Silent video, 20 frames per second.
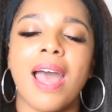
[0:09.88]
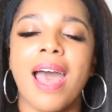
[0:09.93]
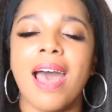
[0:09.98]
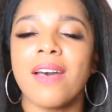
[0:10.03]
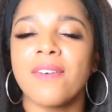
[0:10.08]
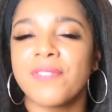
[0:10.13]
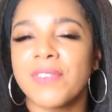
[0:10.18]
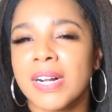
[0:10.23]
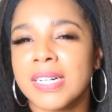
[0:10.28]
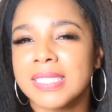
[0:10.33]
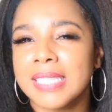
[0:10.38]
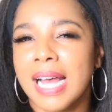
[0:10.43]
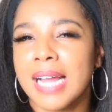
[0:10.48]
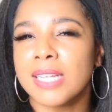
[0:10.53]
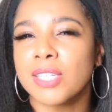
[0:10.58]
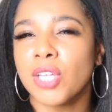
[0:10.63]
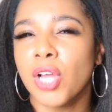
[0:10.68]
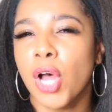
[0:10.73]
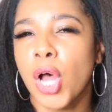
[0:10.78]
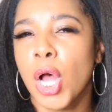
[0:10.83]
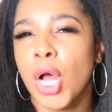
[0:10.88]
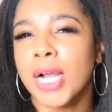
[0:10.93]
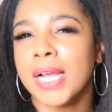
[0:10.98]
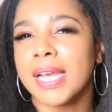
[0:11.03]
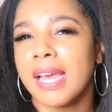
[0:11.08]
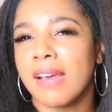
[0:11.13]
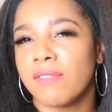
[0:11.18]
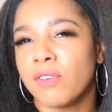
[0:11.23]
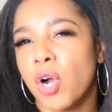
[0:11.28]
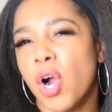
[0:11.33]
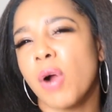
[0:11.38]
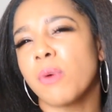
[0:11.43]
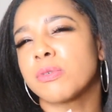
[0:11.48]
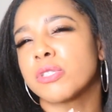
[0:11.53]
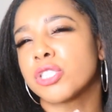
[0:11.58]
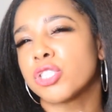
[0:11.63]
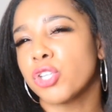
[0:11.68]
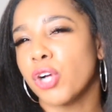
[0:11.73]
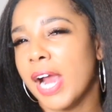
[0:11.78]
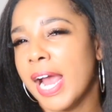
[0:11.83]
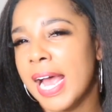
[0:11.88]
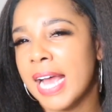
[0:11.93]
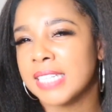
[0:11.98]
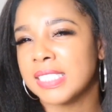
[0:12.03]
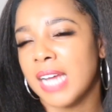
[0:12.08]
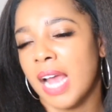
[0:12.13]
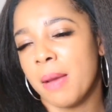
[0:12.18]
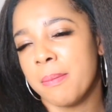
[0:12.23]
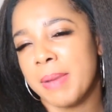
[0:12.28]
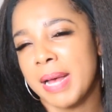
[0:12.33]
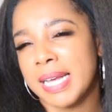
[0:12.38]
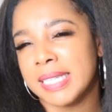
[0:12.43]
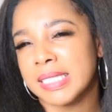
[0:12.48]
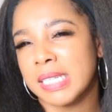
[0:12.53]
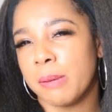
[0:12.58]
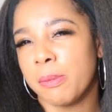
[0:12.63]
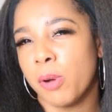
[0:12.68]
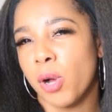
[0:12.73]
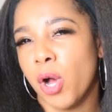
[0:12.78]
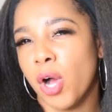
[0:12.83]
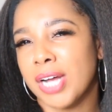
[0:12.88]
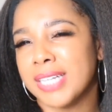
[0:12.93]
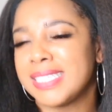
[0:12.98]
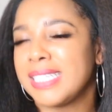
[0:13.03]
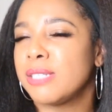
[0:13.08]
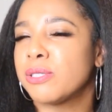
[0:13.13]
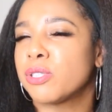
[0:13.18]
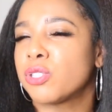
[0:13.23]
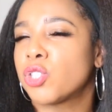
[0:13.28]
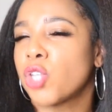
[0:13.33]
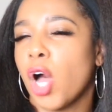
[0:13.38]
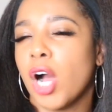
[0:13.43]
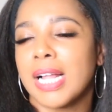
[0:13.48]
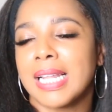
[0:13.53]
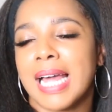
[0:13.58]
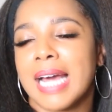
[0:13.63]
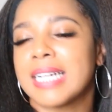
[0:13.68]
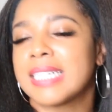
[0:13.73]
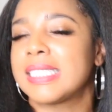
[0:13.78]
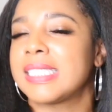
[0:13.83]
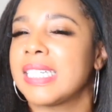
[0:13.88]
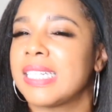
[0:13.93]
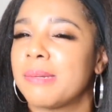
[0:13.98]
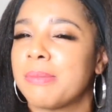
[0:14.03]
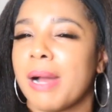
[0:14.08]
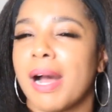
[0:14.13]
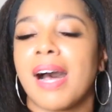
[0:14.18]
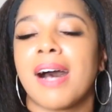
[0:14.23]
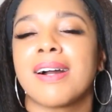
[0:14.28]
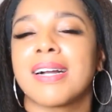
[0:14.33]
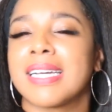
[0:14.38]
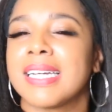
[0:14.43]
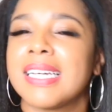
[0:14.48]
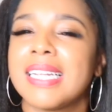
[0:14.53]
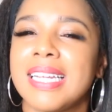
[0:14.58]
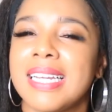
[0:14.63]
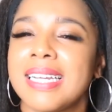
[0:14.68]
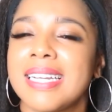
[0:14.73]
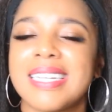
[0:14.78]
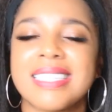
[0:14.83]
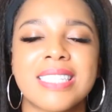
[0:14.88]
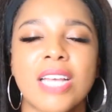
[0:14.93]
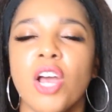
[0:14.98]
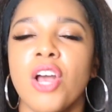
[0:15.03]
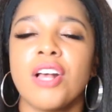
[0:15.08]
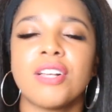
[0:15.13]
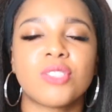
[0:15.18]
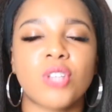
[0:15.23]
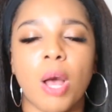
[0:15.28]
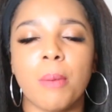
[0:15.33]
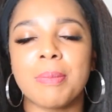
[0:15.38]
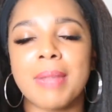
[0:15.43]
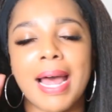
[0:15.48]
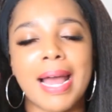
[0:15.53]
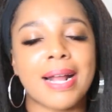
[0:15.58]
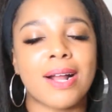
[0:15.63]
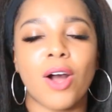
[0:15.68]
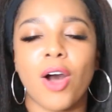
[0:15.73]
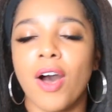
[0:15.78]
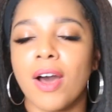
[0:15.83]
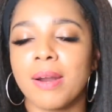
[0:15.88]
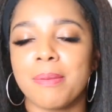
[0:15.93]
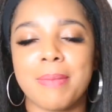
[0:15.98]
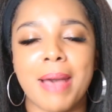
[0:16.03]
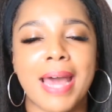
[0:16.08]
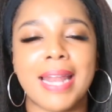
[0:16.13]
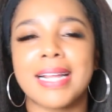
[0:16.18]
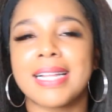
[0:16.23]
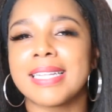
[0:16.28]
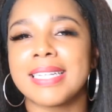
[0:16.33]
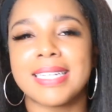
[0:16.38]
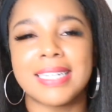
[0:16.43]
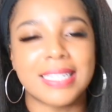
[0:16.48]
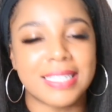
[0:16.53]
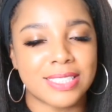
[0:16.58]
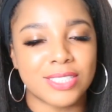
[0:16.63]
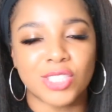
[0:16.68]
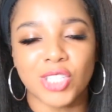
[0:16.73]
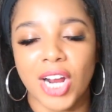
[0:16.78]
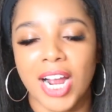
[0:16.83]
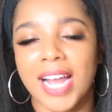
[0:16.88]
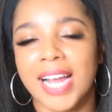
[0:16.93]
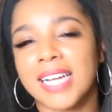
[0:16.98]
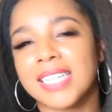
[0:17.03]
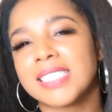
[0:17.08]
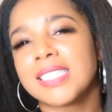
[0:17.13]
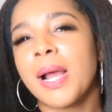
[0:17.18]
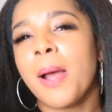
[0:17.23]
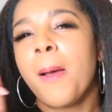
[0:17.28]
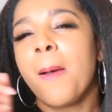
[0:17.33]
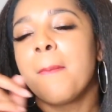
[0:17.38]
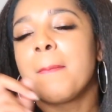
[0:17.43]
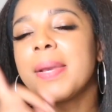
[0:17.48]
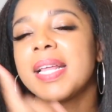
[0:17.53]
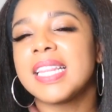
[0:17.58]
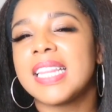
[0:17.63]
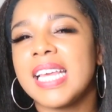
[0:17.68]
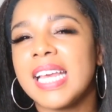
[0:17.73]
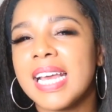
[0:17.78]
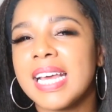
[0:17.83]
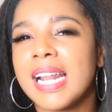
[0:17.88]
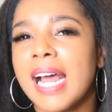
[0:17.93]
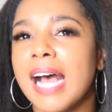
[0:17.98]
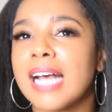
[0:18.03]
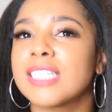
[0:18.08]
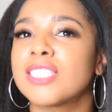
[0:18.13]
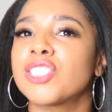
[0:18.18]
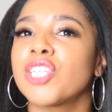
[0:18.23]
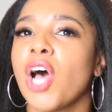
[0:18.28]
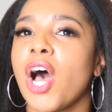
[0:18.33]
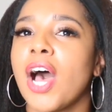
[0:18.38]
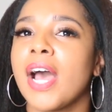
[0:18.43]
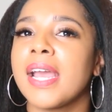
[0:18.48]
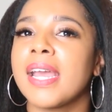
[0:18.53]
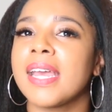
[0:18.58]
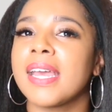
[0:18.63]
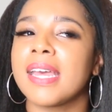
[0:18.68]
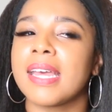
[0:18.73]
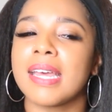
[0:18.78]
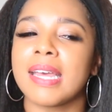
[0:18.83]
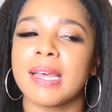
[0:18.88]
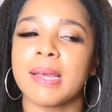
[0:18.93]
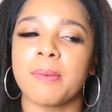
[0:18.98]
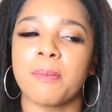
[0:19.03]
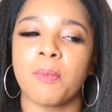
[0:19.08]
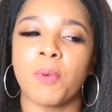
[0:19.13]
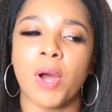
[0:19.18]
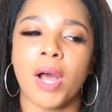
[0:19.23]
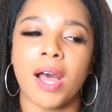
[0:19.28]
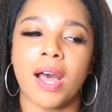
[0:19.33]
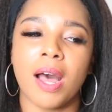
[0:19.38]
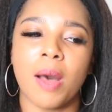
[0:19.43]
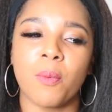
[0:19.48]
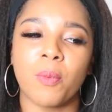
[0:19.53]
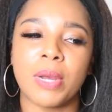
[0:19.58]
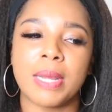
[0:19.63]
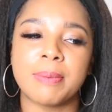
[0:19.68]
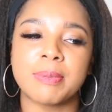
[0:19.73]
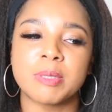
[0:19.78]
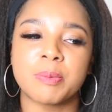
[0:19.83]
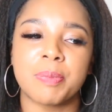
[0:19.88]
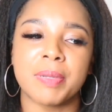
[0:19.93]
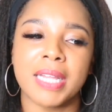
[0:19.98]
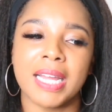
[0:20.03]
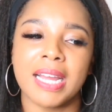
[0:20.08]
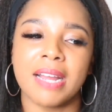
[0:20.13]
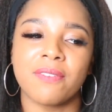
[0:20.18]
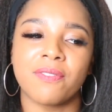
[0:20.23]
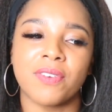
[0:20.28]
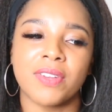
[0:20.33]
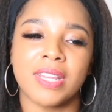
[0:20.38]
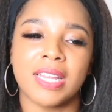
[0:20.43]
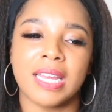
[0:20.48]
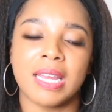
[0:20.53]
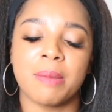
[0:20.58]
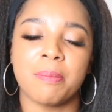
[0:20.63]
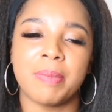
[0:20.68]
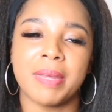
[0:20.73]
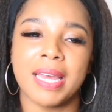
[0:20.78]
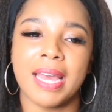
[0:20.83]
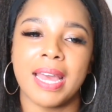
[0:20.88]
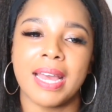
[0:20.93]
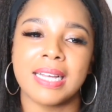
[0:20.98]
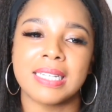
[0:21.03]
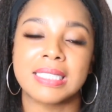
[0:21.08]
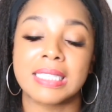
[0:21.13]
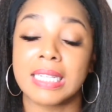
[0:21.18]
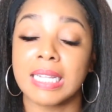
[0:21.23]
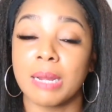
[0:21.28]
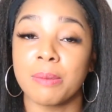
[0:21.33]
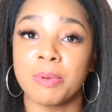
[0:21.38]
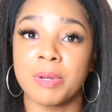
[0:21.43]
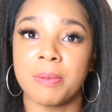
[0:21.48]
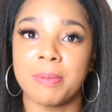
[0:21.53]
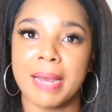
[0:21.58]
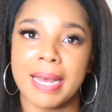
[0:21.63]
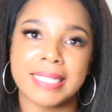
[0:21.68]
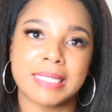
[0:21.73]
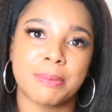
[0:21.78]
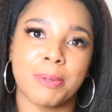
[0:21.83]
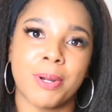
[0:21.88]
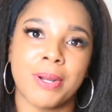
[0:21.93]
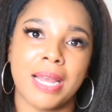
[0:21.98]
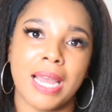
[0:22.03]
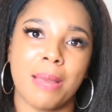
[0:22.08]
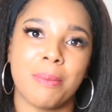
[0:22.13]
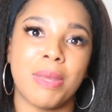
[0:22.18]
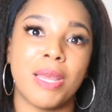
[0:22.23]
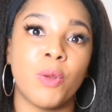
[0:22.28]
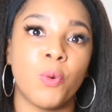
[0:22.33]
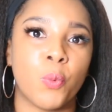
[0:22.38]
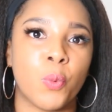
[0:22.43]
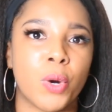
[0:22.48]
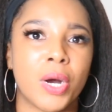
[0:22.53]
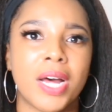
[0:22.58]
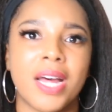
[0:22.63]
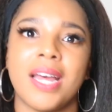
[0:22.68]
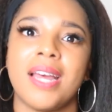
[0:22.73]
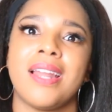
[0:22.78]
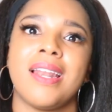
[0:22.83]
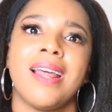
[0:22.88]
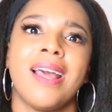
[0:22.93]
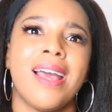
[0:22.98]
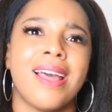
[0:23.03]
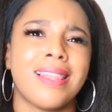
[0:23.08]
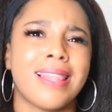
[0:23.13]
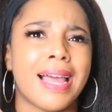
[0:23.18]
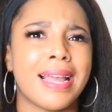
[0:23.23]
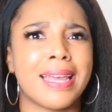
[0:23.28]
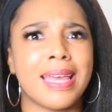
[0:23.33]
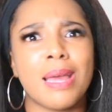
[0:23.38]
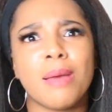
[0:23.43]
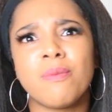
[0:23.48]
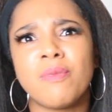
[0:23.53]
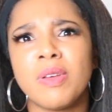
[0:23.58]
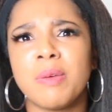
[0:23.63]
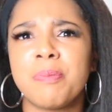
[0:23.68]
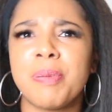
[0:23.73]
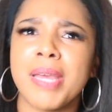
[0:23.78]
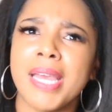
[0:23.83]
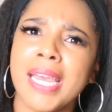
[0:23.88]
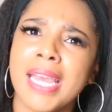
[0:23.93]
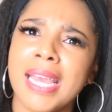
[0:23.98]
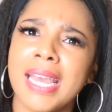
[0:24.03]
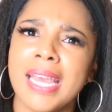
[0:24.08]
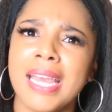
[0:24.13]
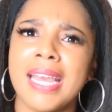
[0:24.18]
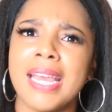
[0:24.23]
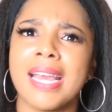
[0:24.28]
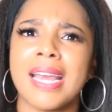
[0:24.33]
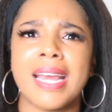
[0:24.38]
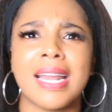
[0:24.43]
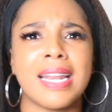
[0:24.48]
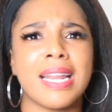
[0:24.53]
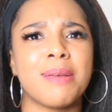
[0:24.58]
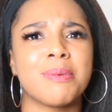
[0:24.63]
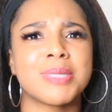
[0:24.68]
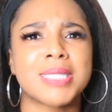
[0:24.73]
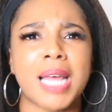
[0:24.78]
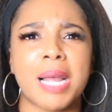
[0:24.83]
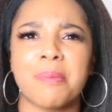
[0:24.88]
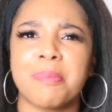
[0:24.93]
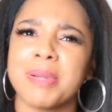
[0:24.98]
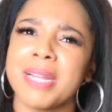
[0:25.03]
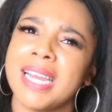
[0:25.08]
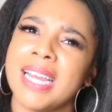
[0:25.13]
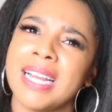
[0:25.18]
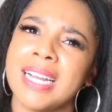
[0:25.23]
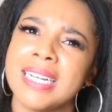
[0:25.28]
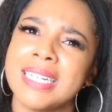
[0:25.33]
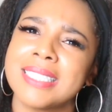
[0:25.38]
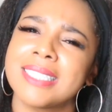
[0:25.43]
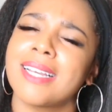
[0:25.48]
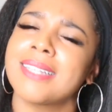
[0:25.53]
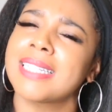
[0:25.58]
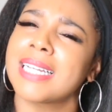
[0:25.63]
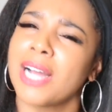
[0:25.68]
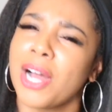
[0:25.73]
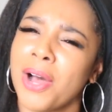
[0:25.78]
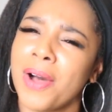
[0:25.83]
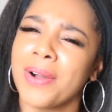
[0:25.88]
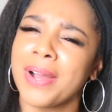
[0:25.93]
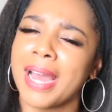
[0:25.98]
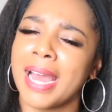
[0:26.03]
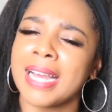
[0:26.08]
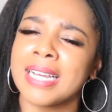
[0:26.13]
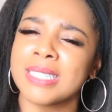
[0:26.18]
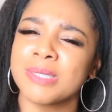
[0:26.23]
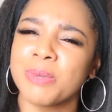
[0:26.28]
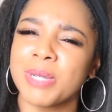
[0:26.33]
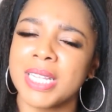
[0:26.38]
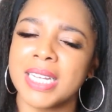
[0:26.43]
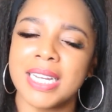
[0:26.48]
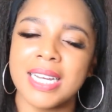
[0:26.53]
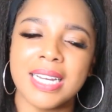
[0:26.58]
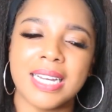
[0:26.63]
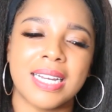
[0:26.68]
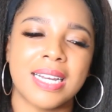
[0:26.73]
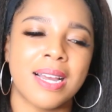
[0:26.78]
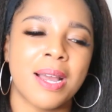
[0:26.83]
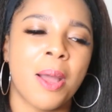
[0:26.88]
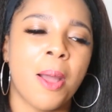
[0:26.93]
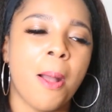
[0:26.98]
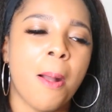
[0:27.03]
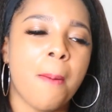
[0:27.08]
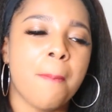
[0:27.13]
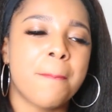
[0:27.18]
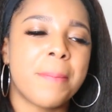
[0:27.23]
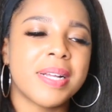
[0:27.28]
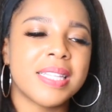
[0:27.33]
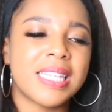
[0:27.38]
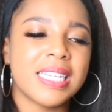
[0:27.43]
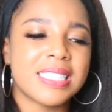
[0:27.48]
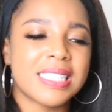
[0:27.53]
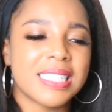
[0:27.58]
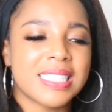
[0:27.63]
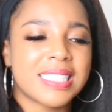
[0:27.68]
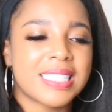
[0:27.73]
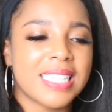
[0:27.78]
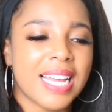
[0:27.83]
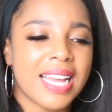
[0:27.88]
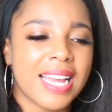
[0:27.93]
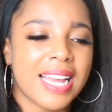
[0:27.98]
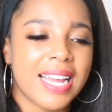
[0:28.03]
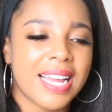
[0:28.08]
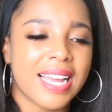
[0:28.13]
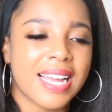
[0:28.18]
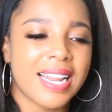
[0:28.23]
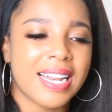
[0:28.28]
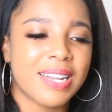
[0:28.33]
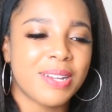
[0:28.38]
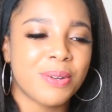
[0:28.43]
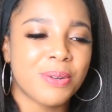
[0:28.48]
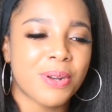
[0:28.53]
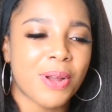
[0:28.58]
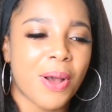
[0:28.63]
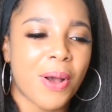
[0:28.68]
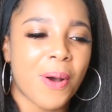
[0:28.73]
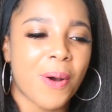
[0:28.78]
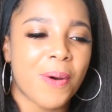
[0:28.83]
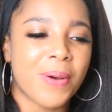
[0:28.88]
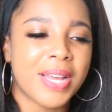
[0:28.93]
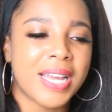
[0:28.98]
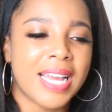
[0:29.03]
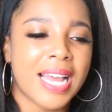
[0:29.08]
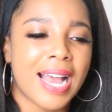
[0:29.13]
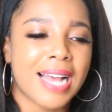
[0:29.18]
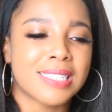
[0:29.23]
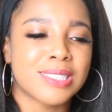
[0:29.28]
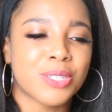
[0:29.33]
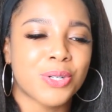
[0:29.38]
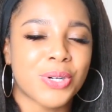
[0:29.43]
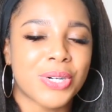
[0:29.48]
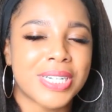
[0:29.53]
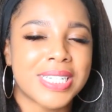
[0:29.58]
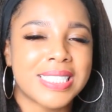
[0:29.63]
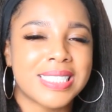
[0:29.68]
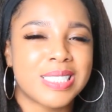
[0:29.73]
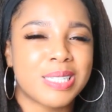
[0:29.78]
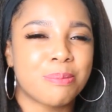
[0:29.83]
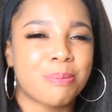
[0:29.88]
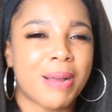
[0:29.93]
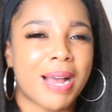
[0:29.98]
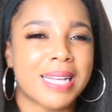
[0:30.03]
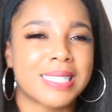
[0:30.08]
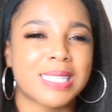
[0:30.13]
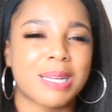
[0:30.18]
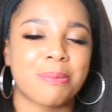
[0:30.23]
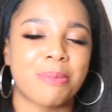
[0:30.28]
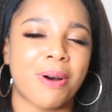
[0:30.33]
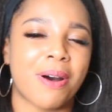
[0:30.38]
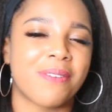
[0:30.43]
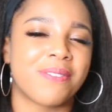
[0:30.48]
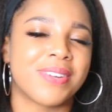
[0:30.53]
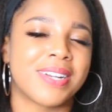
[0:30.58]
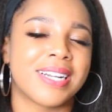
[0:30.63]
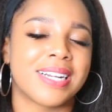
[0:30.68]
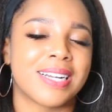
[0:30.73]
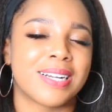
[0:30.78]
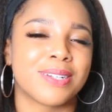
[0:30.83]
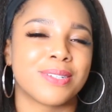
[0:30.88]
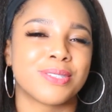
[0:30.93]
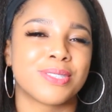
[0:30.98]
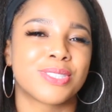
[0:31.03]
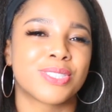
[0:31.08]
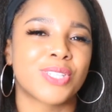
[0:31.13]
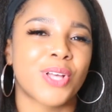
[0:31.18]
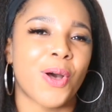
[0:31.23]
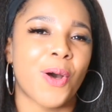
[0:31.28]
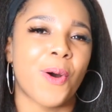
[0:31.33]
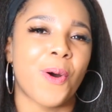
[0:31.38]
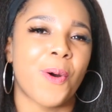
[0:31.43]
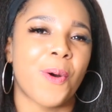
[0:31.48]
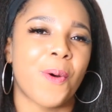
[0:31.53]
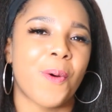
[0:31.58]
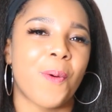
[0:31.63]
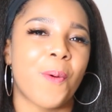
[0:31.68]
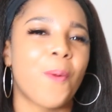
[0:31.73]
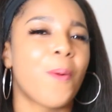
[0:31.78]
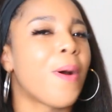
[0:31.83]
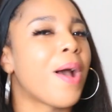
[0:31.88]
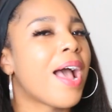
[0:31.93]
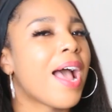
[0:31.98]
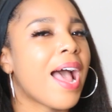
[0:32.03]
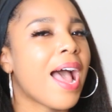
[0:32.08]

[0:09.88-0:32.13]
at first I thought Kevin Hart was trash at basketball because he used to talk a lot of shit about how good he is. So I'm like, automatically he's trash. But then I saw him um, when he was playing for the NBA celebrity basketball game. He won like MVP and he was like playing good. So I was like, okay, he's really good. But this is saying, you know, he has cringy basketball videos. So